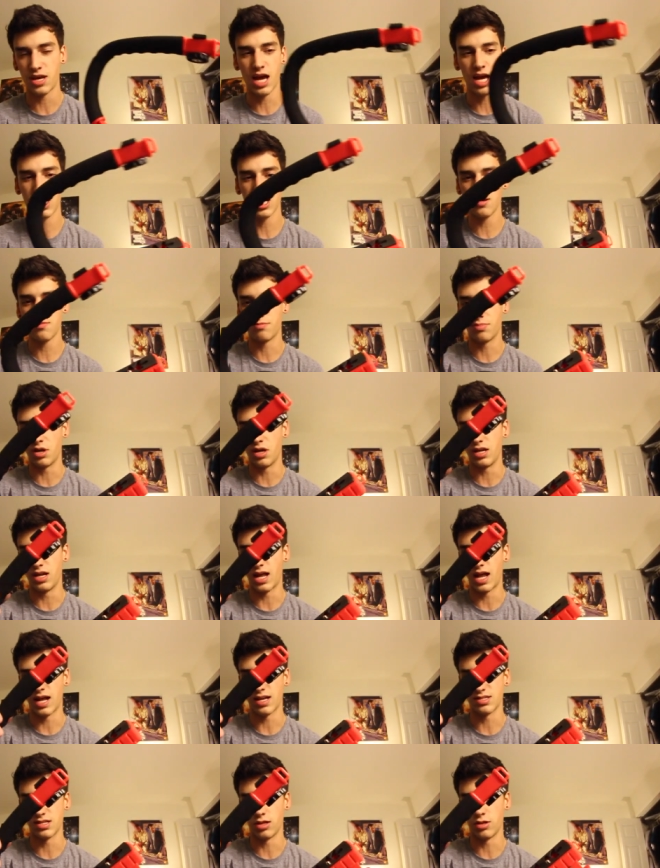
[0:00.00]
caddy, but it
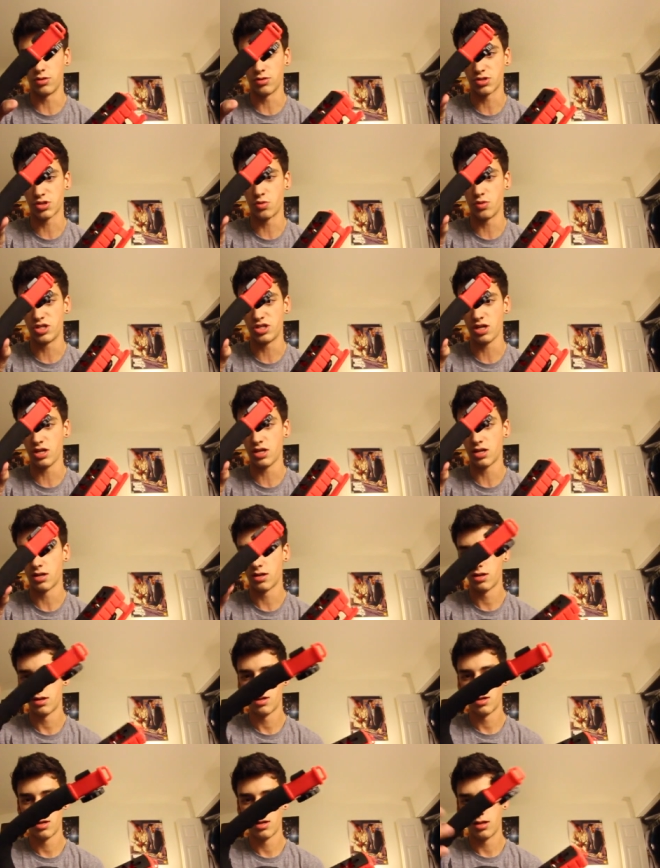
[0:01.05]
has a little squishy
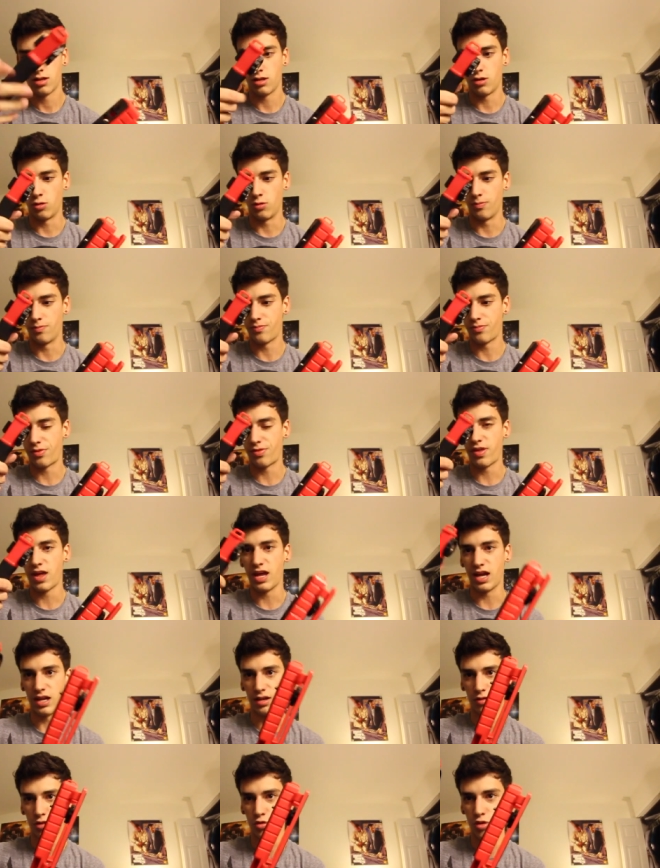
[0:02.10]
little
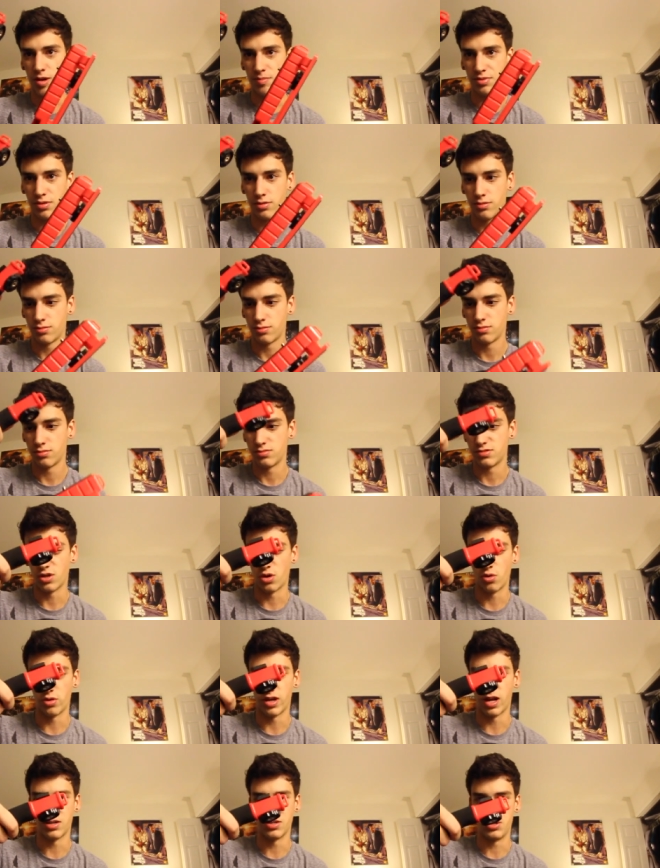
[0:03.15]
thing, grip, to
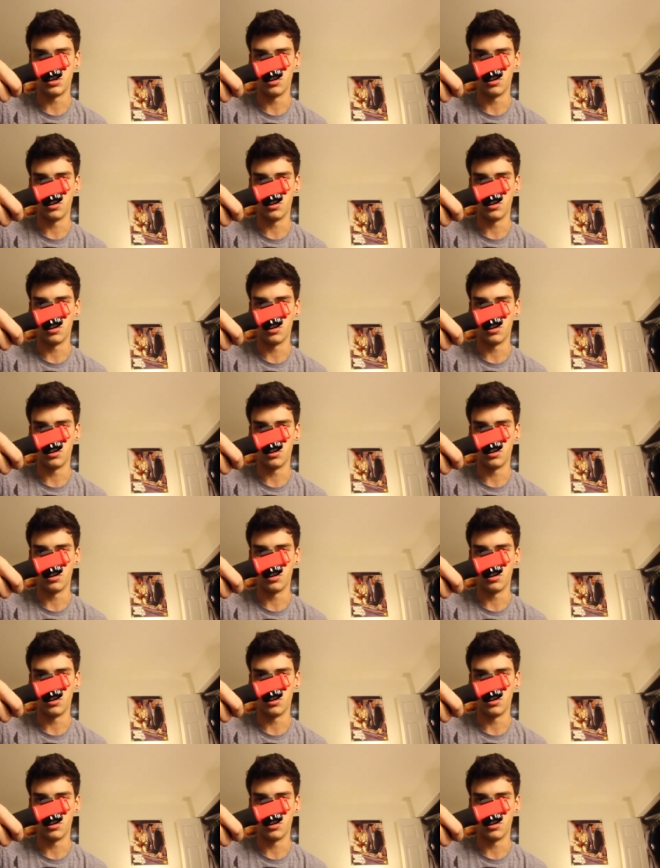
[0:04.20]
hold on